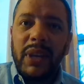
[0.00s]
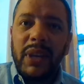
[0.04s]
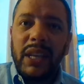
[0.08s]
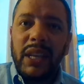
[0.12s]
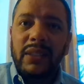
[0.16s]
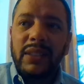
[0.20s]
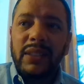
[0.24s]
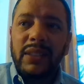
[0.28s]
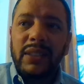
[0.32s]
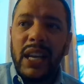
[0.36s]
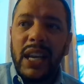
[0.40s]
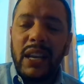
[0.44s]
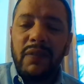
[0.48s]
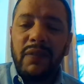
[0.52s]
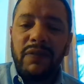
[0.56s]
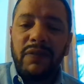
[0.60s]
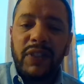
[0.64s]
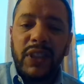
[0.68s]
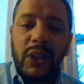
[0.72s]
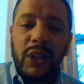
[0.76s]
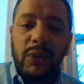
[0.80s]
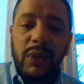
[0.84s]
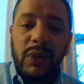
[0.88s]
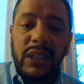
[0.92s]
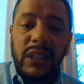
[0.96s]
is
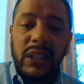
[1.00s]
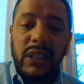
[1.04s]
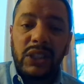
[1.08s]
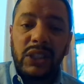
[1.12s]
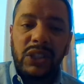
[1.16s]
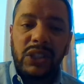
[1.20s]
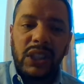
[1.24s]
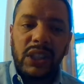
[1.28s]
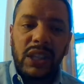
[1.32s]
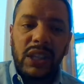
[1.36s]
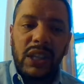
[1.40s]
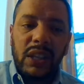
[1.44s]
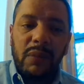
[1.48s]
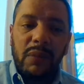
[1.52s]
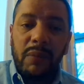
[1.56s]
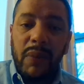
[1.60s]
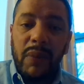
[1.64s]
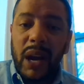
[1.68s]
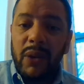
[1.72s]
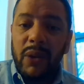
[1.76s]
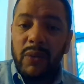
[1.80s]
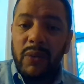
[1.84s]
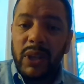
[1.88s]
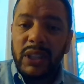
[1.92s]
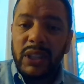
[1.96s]
influenced
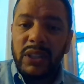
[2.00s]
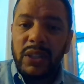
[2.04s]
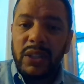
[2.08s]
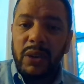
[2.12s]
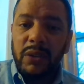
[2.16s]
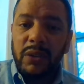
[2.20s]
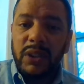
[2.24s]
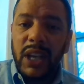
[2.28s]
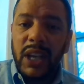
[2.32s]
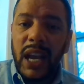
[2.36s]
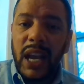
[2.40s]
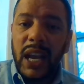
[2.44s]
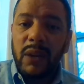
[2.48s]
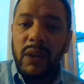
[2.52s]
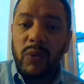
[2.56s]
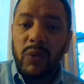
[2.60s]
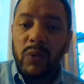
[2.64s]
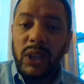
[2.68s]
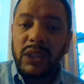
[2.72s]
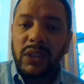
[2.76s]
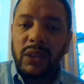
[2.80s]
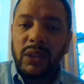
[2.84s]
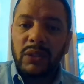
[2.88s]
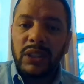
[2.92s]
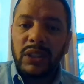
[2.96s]
by research, and
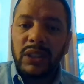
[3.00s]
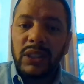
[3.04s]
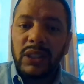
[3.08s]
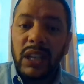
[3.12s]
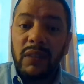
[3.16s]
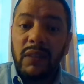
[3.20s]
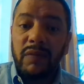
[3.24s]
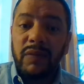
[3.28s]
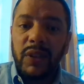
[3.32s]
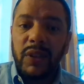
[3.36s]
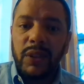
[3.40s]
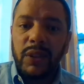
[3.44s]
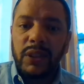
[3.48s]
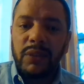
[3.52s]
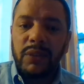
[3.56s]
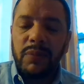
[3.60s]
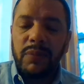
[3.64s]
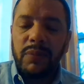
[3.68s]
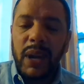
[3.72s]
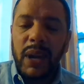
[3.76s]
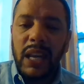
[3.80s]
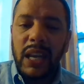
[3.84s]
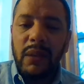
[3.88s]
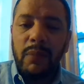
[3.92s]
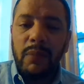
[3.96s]
research is influenced
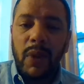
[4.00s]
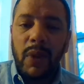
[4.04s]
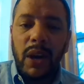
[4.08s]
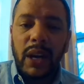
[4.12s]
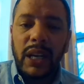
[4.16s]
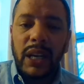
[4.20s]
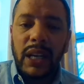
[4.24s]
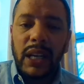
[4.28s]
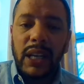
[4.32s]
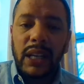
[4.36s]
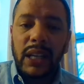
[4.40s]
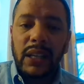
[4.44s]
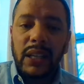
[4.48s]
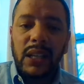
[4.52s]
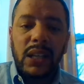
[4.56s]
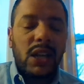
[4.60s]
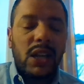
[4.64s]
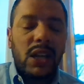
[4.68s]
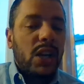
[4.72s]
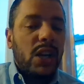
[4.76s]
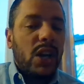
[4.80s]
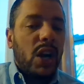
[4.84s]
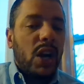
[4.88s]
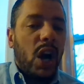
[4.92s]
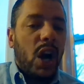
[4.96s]
by e-marketing
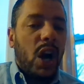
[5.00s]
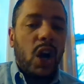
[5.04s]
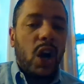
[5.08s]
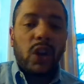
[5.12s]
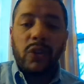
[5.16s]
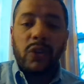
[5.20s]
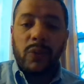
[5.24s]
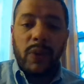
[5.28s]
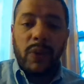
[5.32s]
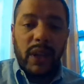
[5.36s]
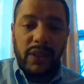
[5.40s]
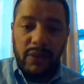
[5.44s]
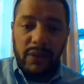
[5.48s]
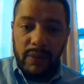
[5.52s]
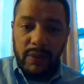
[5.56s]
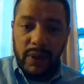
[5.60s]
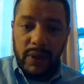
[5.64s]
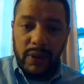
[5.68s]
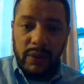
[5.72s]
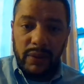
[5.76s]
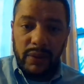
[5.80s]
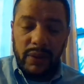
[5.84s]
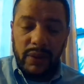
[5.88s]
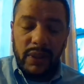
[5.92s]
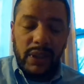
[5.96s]
all the way
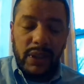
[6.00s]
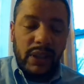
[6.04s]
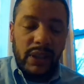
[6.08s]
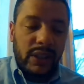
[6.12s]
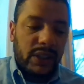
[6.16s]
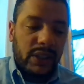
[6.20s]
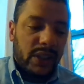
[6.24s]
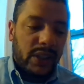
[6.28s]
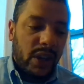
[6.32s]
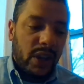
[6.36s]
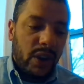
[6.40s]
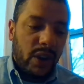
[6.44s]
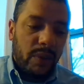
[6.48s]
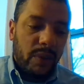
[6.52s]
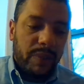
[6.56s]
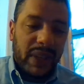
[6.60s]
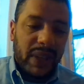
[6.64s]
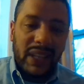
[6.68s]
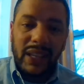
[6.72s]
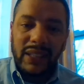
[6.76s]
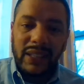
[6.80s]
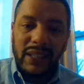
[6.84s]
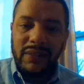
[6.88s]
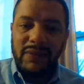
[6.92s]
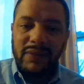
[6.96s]
through. So
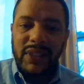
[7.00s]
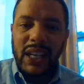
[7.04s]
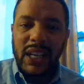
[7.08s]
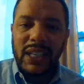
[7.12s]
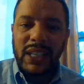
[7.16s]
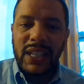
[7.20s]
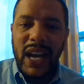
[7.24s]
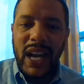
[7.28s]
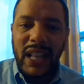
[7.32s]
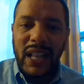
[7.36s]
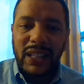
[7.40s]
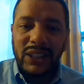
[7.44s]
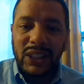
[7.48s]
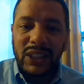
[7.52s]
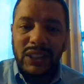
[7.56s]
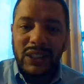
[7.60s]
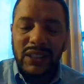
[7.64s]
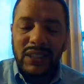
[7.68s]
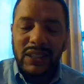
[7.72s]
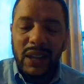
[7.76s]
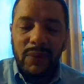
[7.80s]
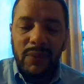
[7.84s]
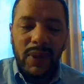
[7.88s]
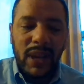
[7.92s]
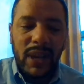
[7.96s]
because of
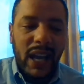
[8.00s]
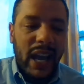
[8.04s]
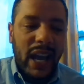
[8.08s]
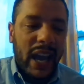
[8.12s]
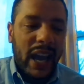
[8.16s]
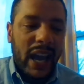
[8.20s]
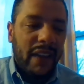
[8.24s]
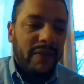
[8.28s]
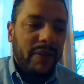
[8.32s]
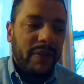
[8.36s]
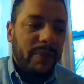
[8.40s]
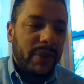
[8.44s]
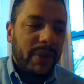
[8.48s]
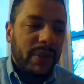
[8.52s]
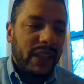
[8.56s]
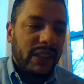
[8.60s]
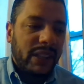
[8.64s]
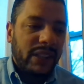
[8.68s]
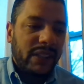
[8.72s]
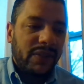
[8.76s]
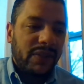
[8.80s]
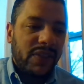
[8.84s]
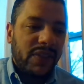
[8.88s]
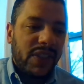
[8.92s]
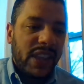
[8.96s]
technologies that we have and
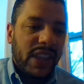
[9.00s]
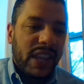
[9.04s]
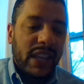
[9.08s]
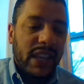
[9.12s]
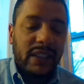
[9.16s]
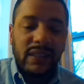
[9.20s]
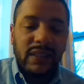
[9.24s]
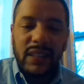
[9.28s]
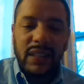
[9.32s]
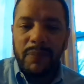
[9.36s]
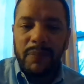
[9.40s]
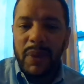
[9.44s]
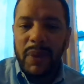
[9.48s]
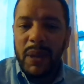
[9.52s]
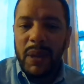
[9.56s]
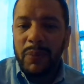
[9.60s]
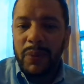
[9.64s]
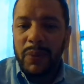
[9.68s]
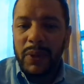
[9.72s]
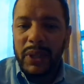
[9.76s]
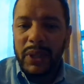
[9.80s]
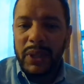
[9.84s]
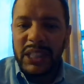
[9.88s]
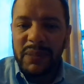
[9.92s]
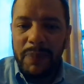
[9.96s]
because of things that
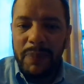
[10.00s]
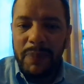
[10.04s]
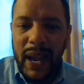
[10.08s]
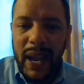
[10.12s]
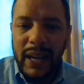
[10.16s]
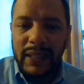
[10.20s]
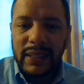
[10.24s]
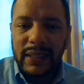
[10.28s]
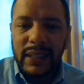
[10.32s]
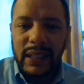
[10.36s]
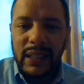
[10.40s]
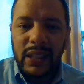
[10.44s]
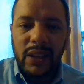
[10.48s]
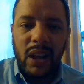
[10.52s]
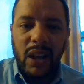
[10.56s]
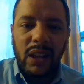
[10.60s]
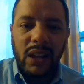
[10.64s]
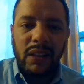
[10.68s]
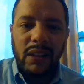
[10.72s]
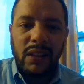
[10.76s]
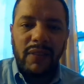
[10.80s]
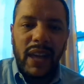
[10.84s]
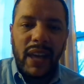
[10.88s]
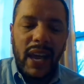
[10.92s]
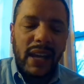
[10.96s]
people expect and
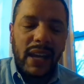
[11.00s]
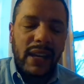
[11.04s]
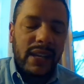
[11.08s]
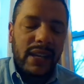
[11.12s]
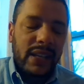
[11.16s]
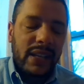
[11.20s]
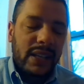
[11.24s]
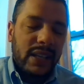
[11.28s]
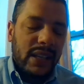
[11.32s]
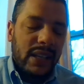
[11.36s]
all of that,